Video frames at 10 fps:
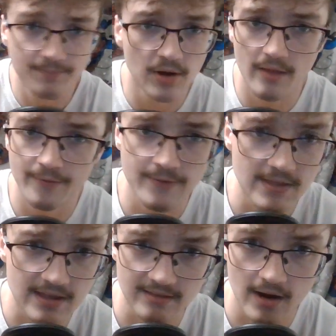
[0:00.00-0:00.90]
it on the feet
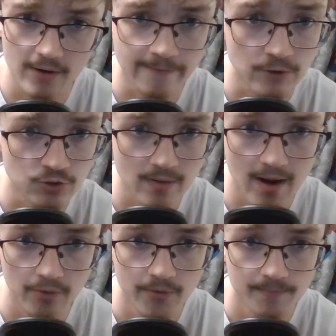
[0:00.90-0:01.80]
the entire first
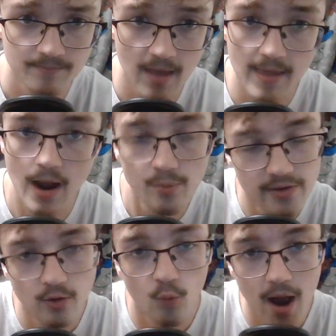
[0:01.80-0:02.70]
round. And I was
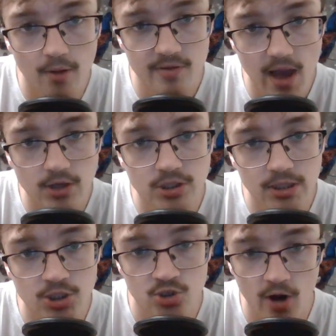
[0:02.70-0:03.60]
like, wow, he's actually
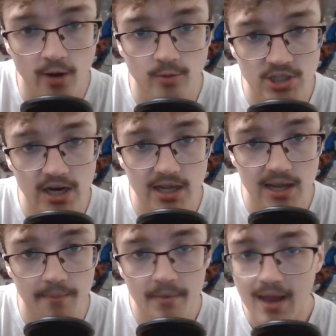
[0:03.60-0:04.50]
going to strike with
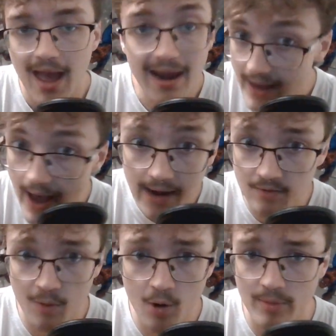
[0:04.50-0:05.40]
JDM. And he had
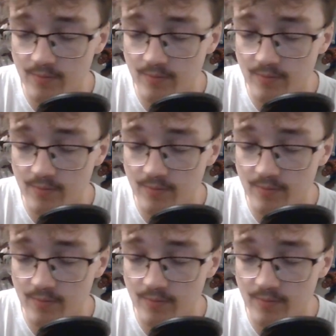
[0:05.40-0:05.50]
his moments,